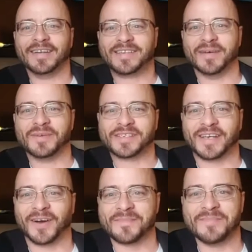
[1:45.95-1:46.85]
Tim is
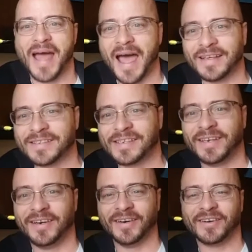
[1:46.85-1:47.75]
here. Matt is
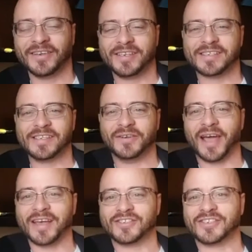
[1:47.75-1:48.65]
here. Good to see you
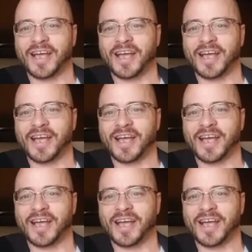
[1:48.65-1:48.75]
guys.